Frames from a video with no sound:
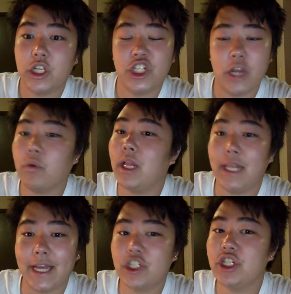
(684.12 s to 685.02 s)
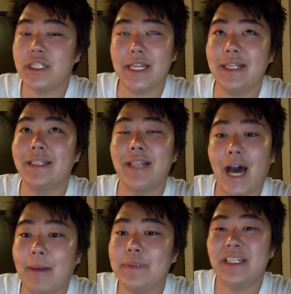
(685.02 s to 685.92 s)
general elections in the
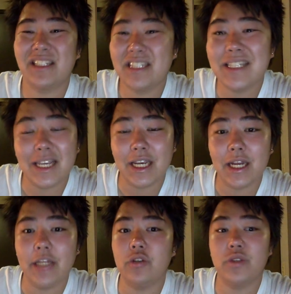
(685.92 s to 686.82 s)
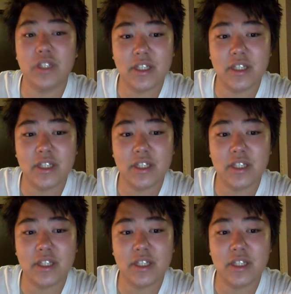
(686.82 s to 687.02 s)
top 16, and you